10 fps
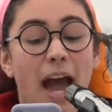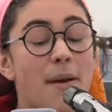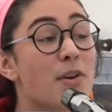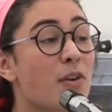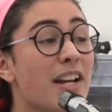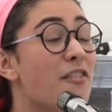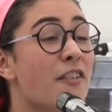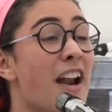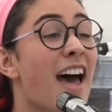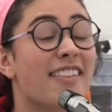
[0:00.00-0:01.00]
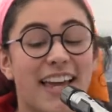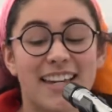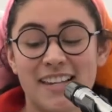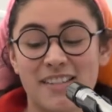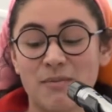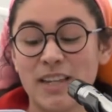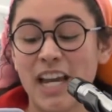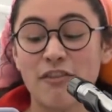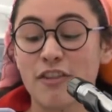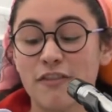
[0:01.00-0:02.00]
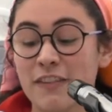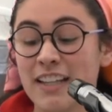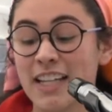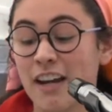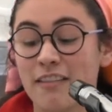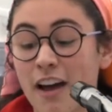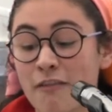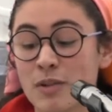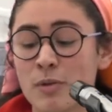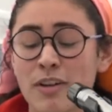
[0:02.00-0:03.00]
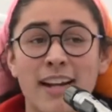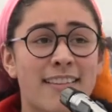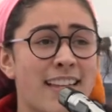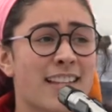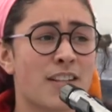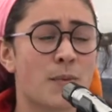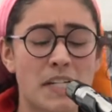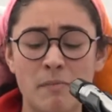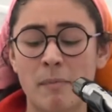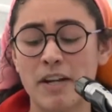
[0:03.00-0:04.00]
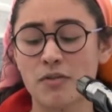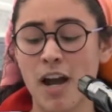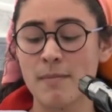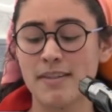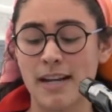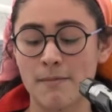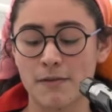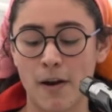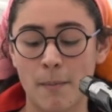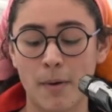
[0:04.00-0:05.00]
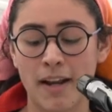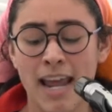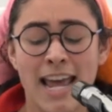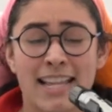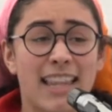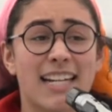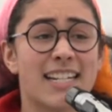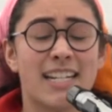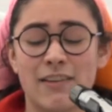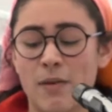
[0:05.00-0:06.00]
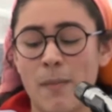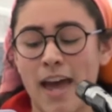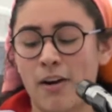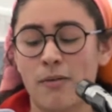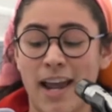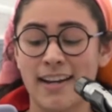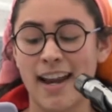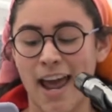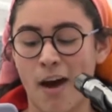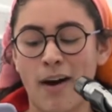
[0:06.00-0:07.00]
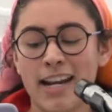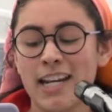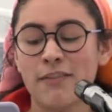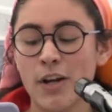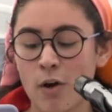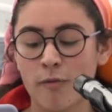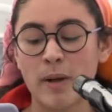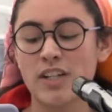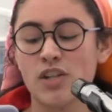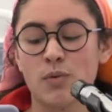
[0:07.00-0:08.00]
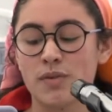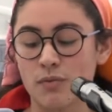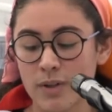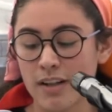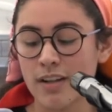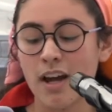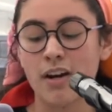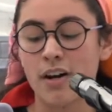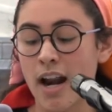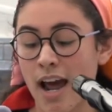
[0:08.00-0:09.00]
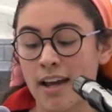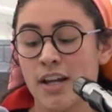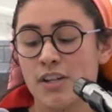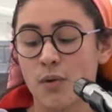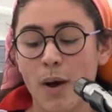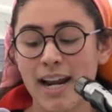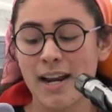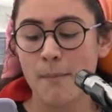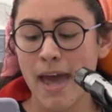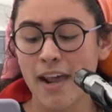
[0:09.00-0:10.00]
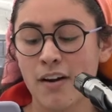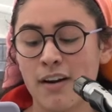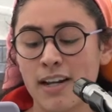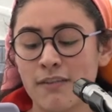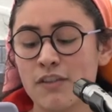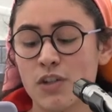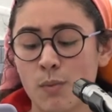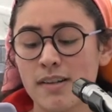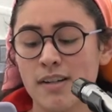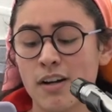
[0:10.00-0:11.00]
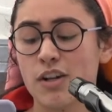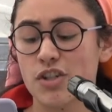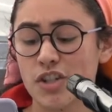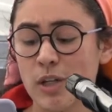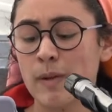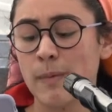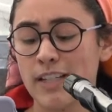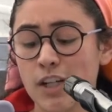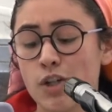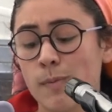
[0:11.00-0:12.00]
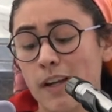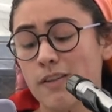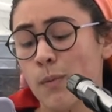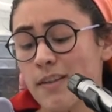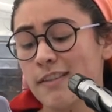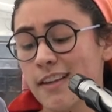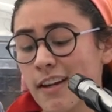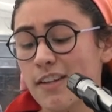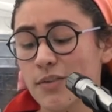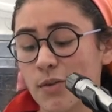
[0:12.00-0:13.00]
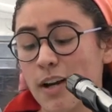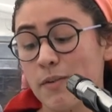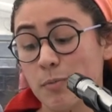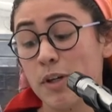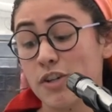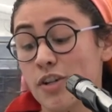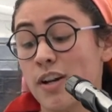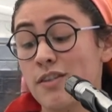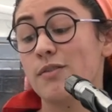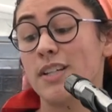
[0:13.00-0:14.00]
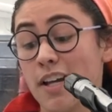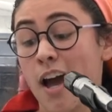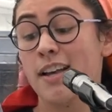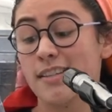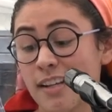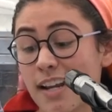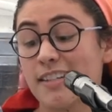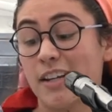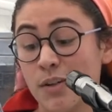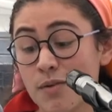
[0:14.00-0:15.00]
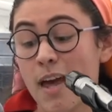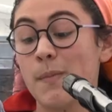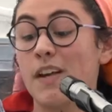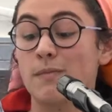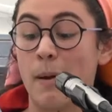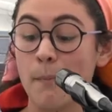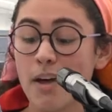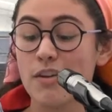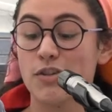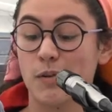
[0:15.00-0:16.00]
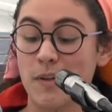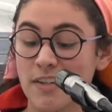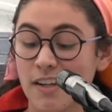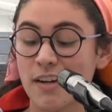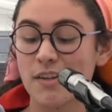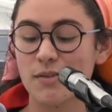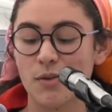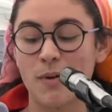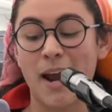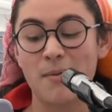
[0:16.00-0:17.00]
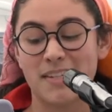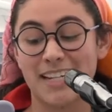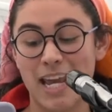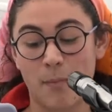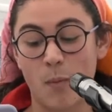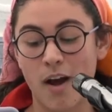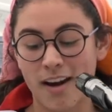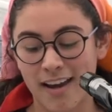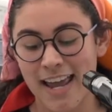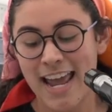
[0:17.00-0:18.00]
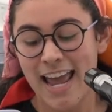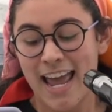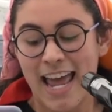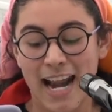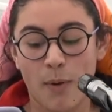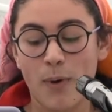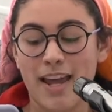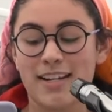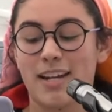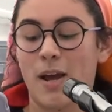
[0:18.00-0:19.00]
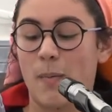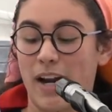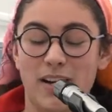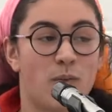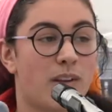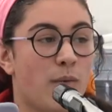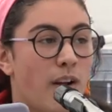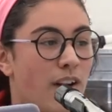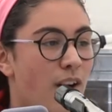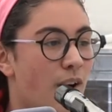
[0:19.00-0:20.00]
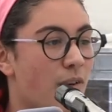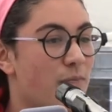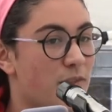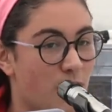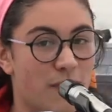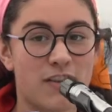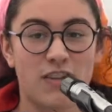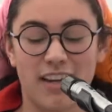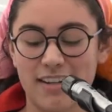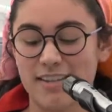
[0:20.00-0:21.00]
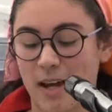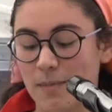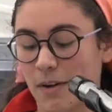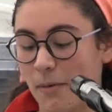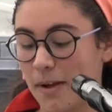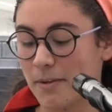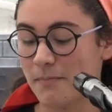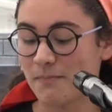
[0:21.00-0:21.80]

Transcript: I be graded for not liking something and for feeling uncomfortable, and I think that's where some of my trauma stems from, but that didn't even matter right now. I didn't even know if my teacher was a real nun or not, so why did it matter? And even if she wasn't a nun, could she still be my teacher because it wasn't Sunday school, and I was pretty sure nuns only taught on Sundays. I knew that because my mother took me to Sunday school when I was in Camp Awana, and I went, but I didn't really want to go, so eventually I stopped going.